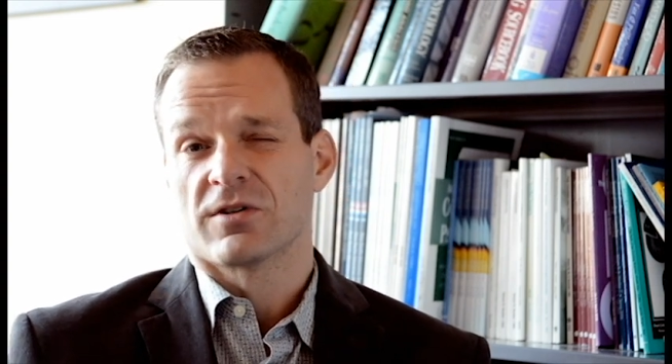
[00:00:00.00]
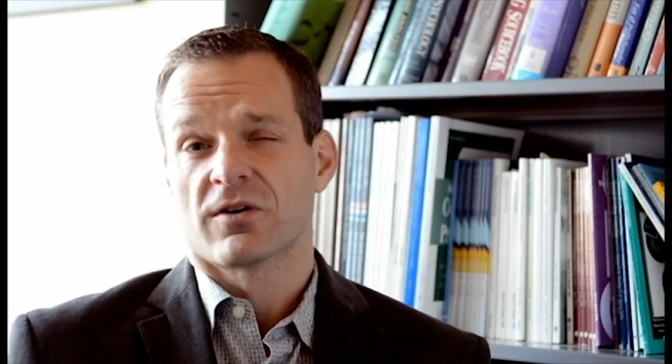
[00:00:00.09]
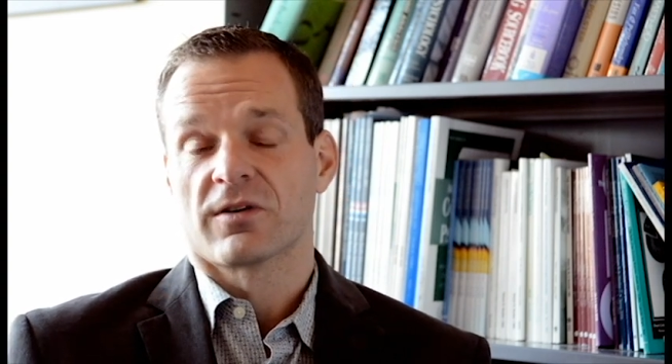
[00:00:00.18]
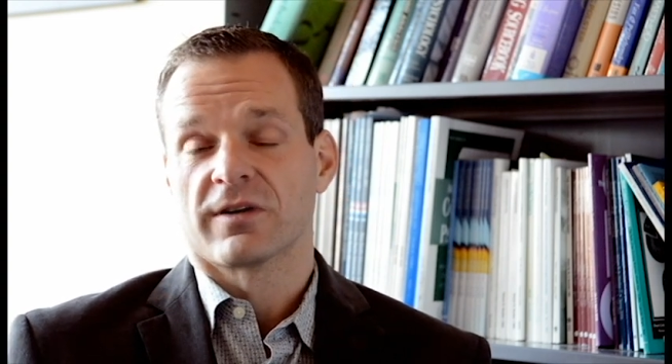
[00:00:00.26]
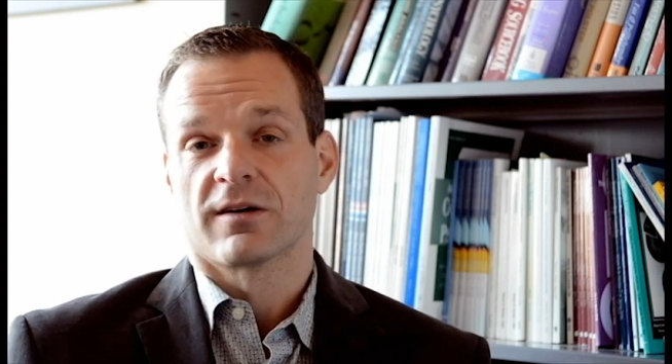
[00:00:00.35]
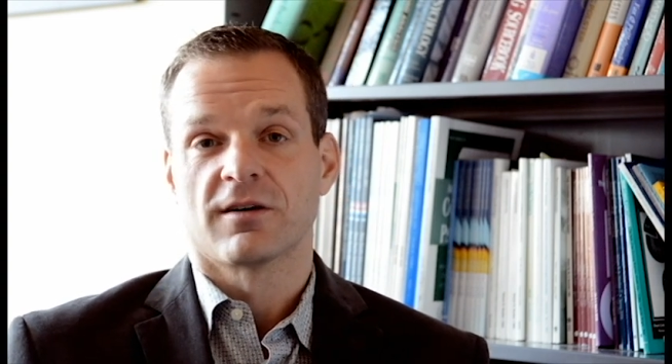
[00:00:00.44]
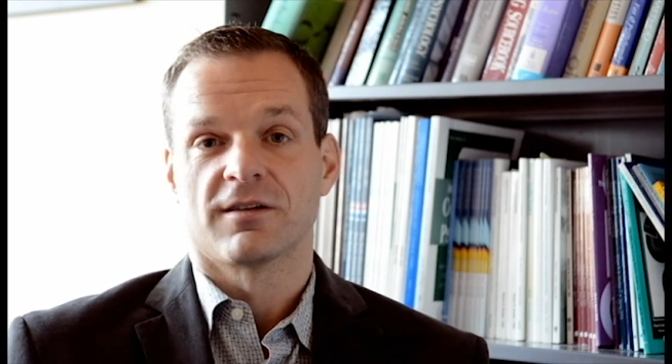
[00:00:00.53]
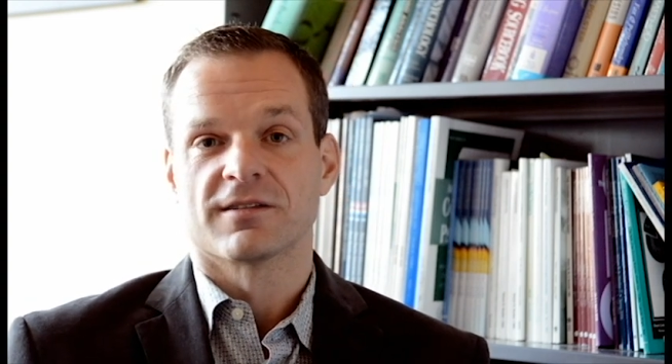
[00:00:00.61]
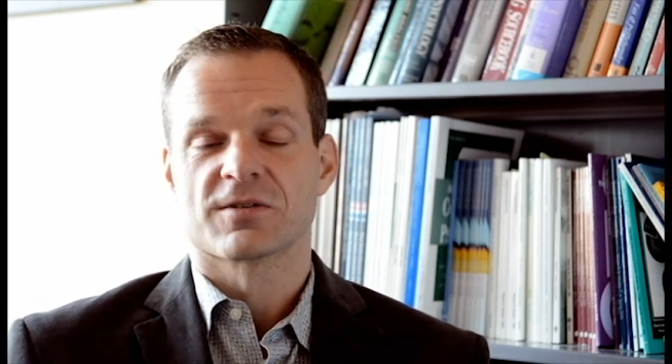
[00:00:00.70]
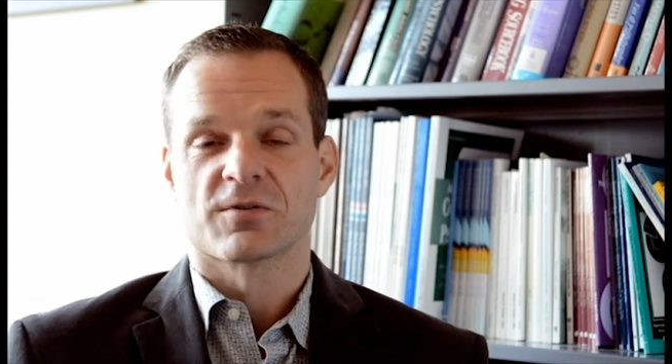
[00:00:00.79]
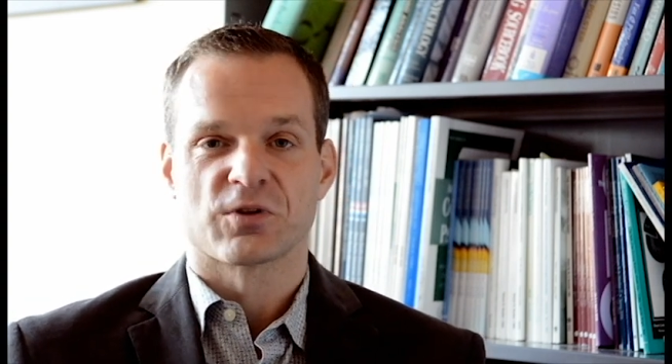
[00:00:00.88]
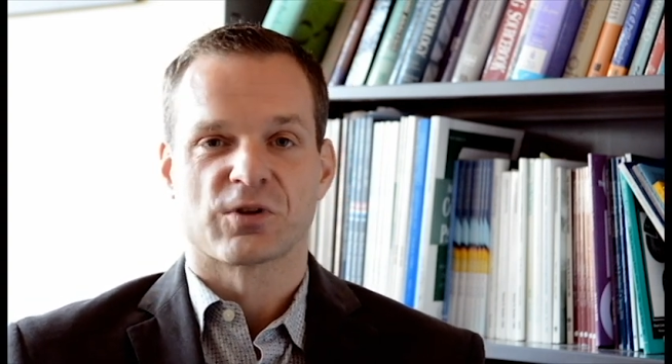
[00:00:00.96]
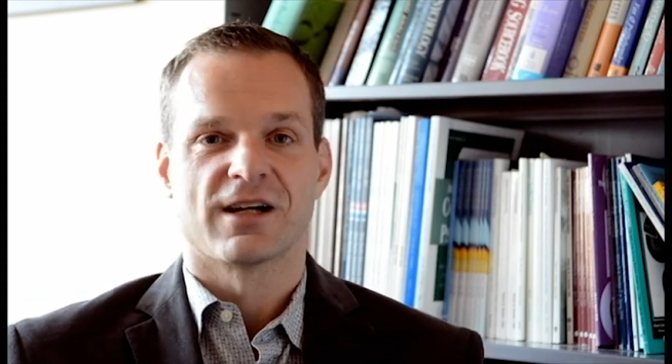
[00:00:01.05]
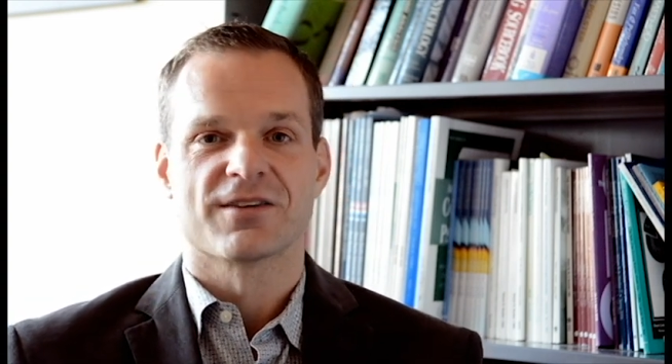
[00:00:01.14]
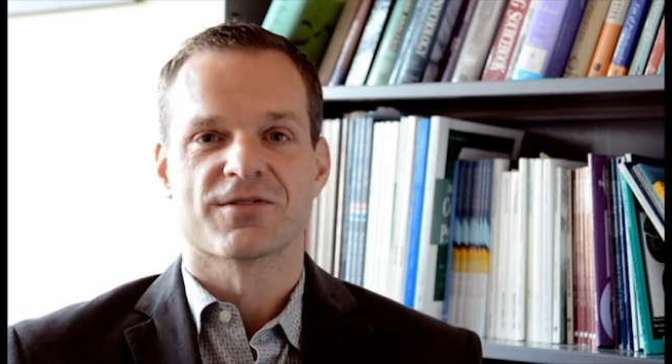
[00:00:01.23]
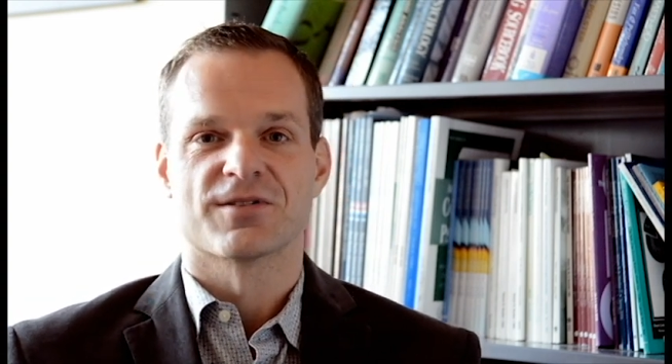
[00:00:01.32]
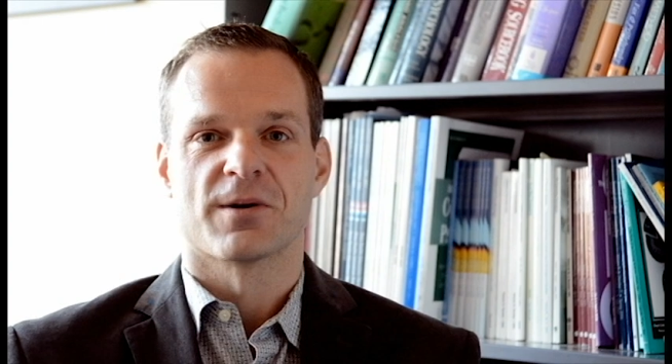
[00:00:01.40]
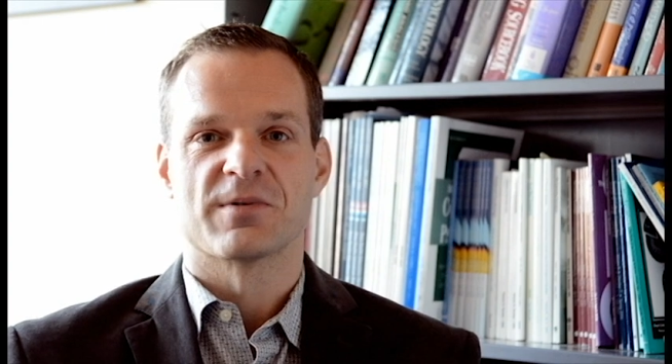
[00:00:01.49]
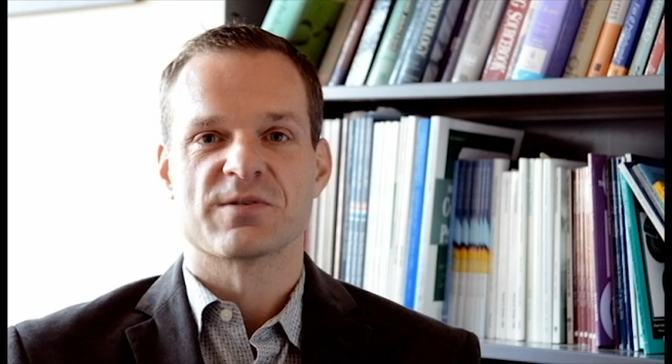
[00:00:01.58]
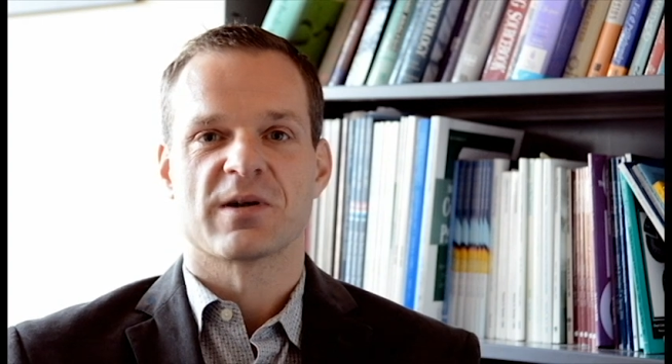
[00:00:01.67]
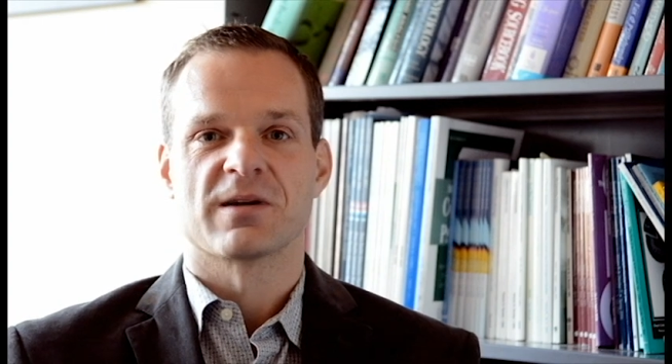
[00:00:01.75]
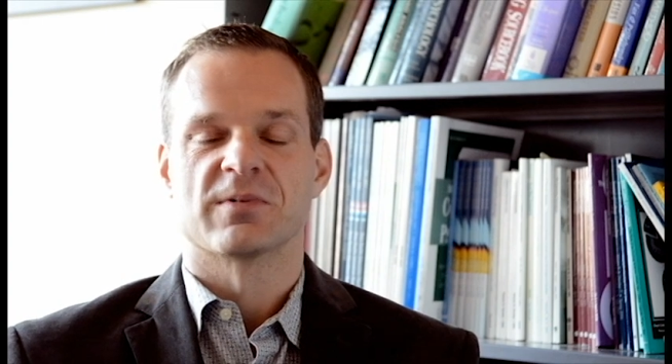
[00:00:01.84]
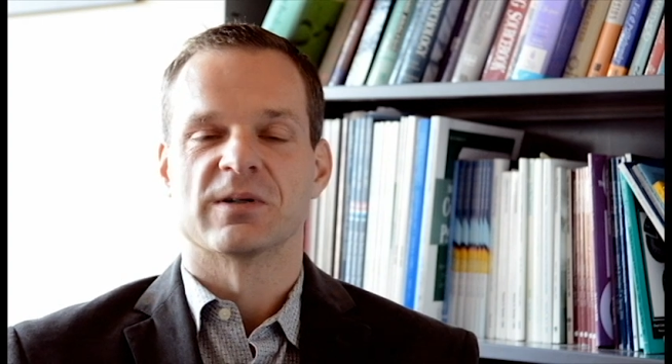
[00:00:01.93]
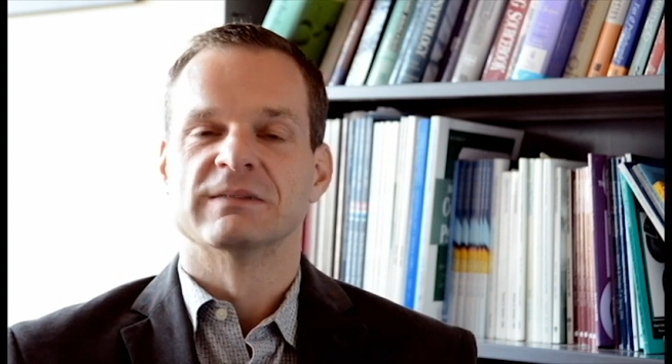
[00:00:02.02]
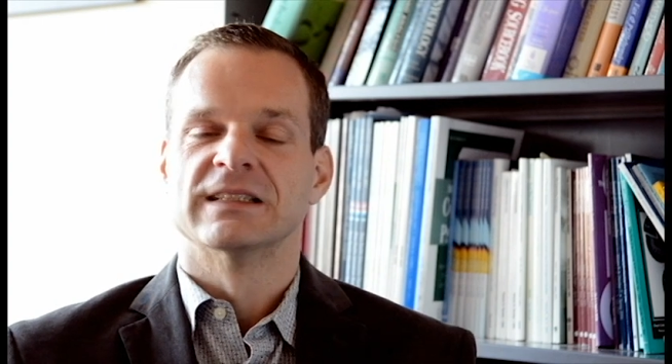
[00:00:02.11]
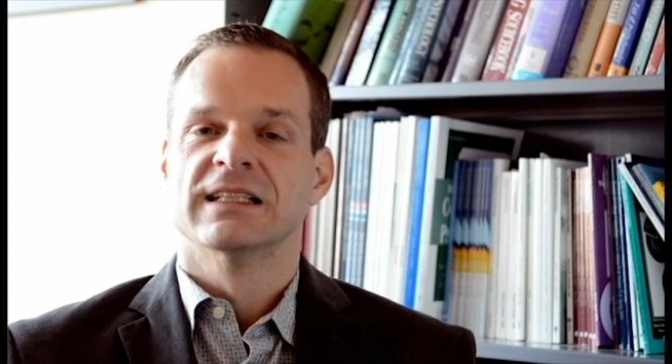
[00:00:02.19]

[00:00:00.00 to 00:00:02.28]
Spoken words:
jokingly call a social class for dummies paper.